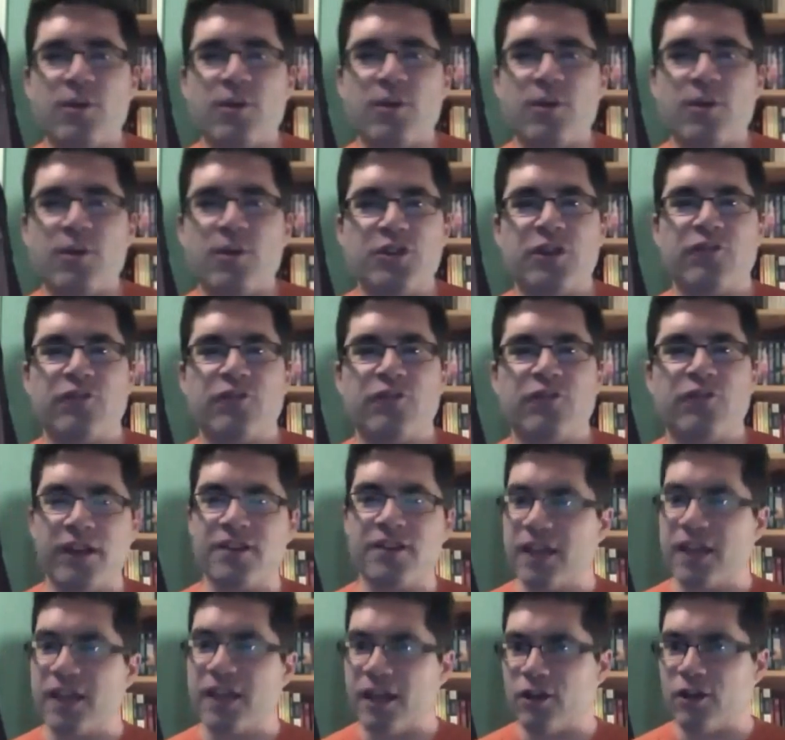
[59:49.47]
you can find us
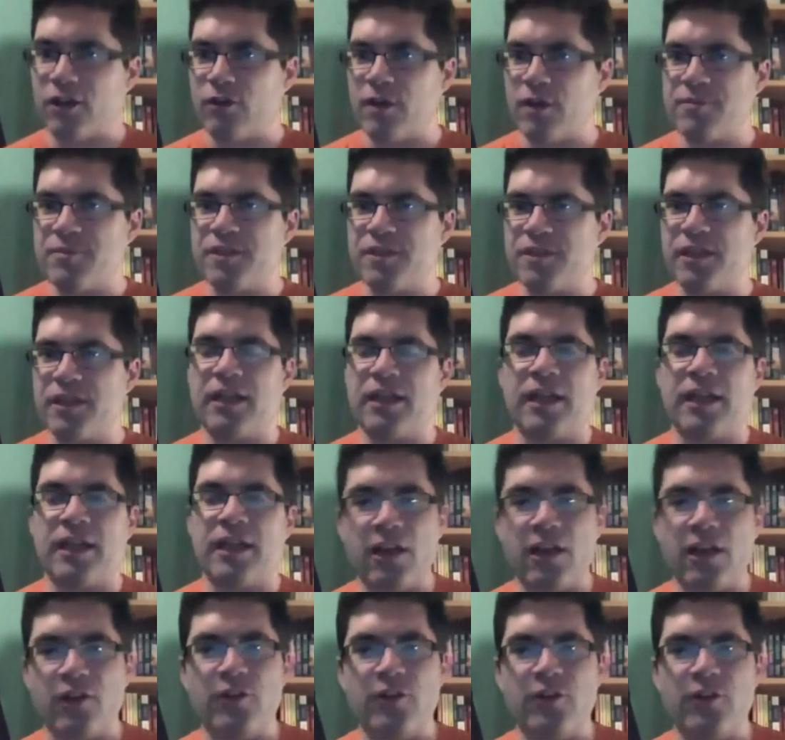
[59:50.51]
at our website at
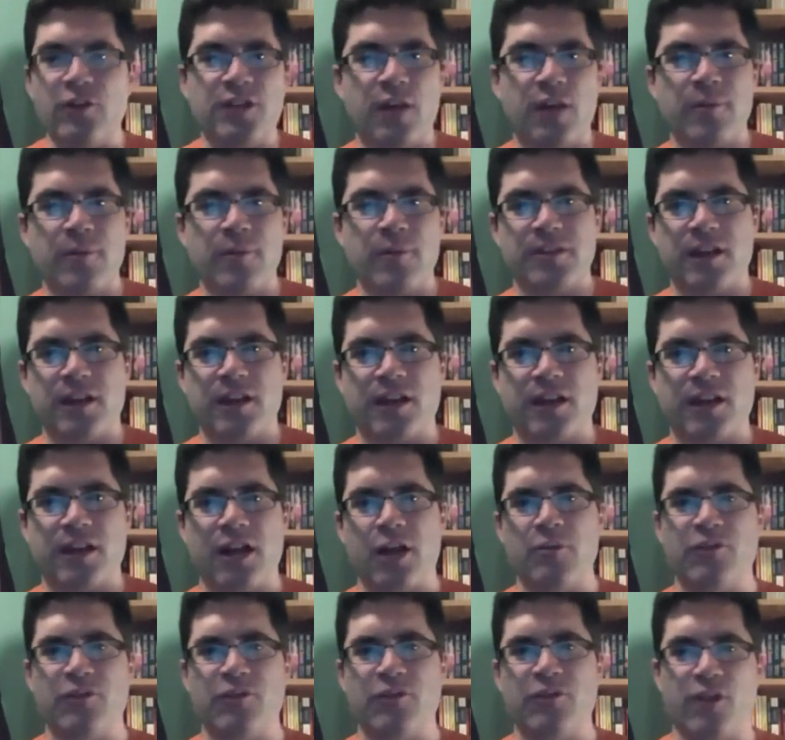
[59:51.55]

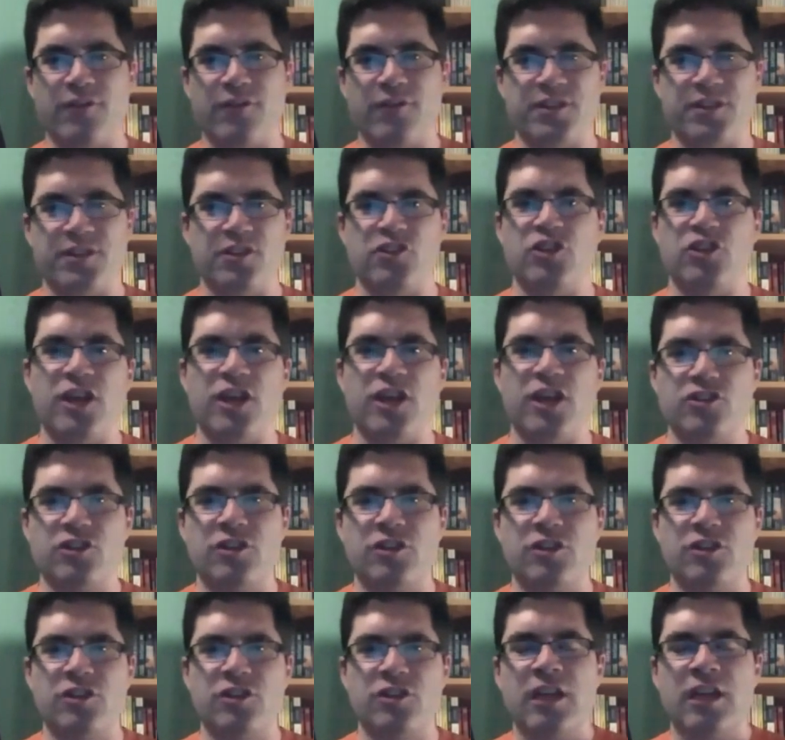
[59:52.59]
hailyuzombies.com if you have a
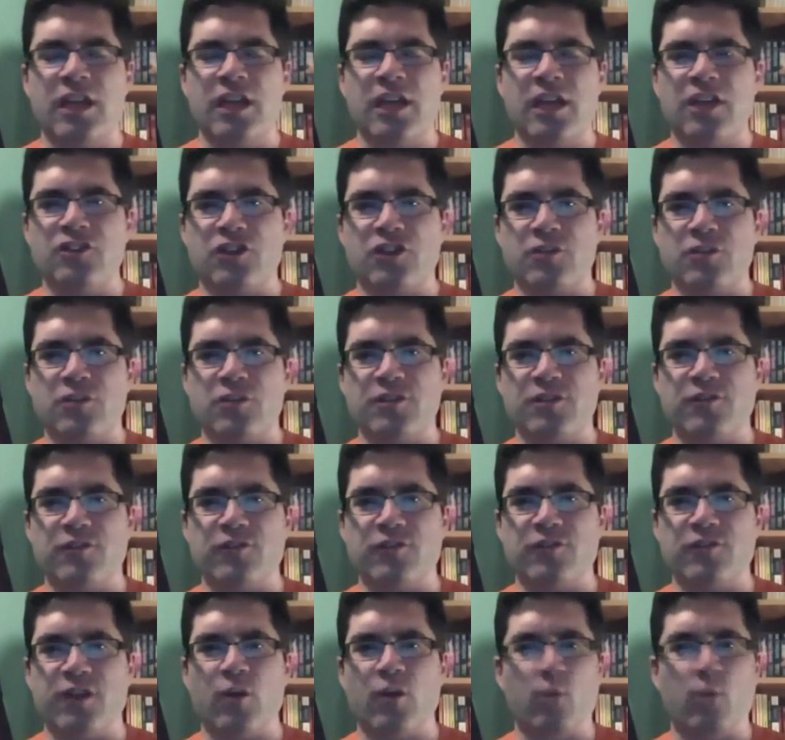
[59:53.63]
suggestion in terms
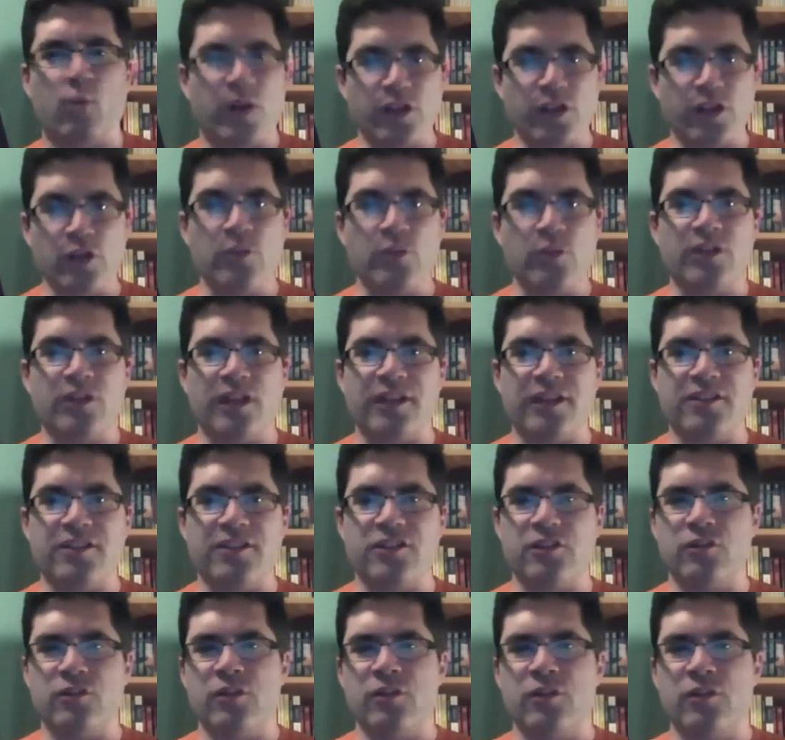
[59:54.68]
of what you would like
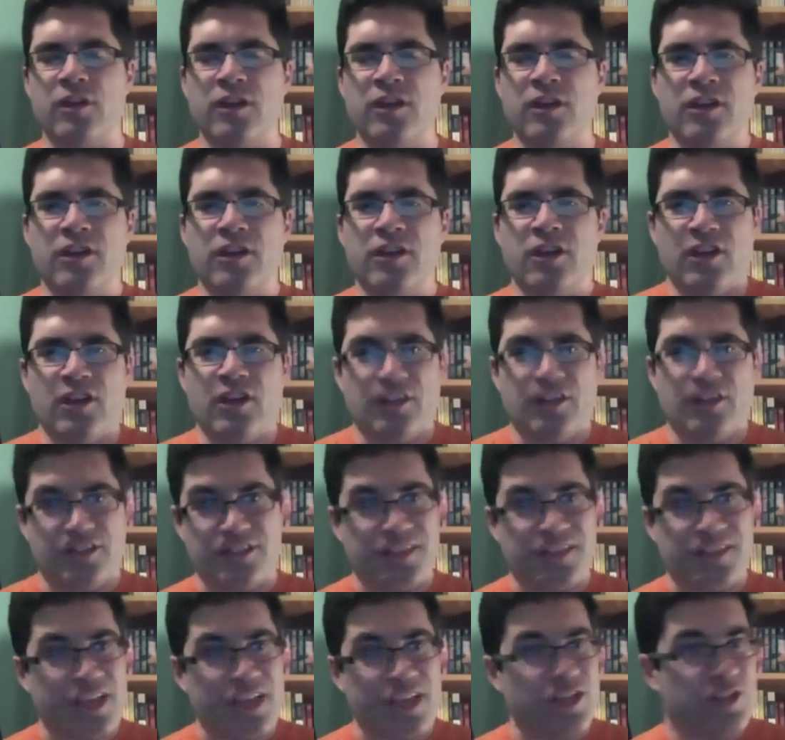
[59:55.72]
to
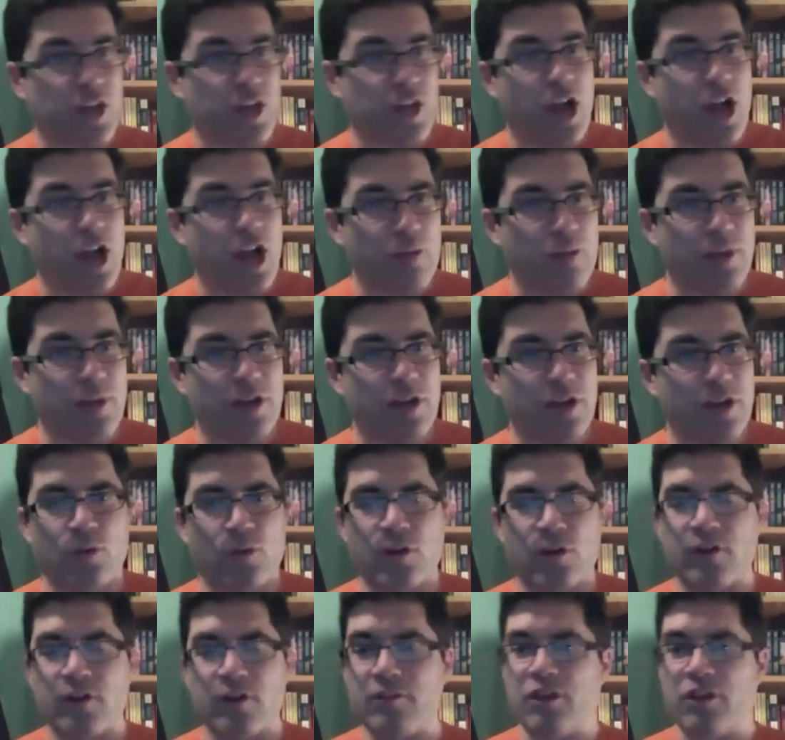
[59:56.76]
see us talk about,
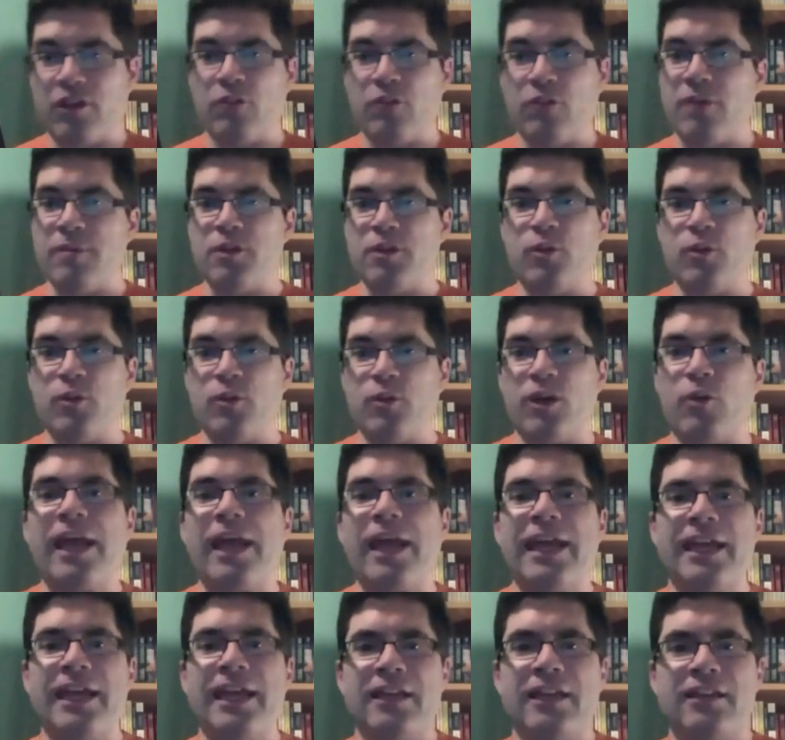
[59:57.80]
or maybe you want to
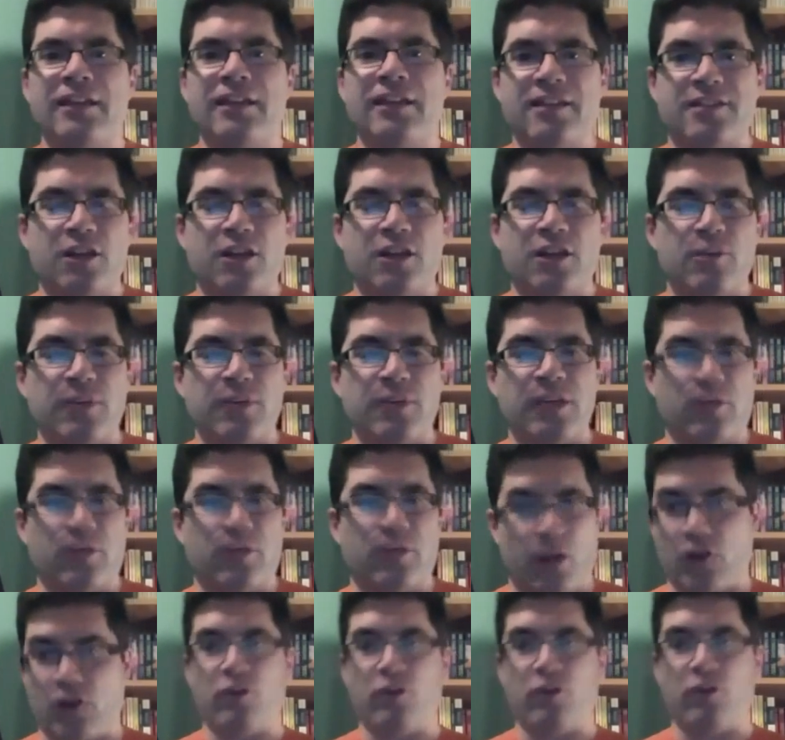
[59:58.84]
weigh in and tell me,
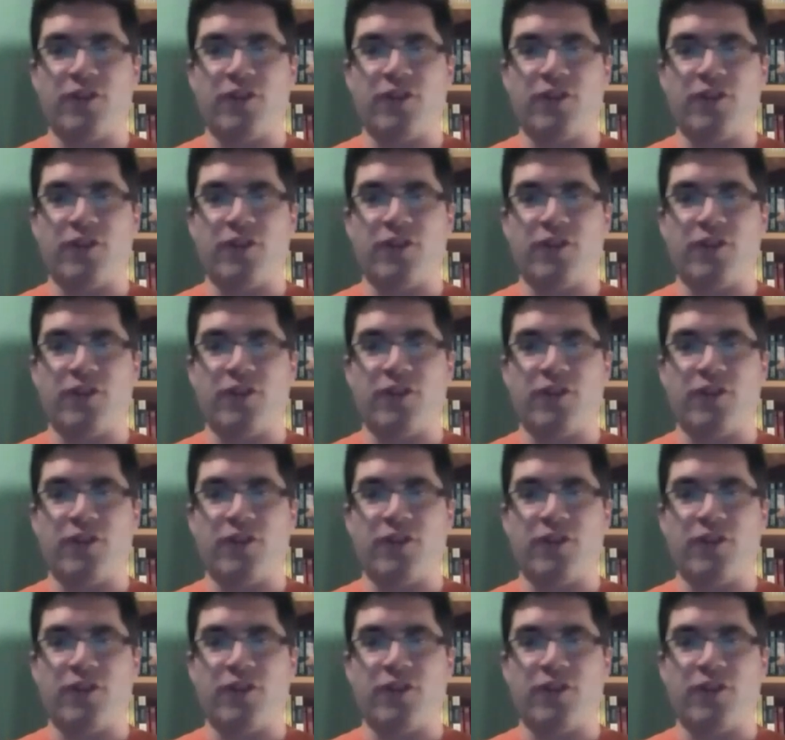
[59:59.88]
are you a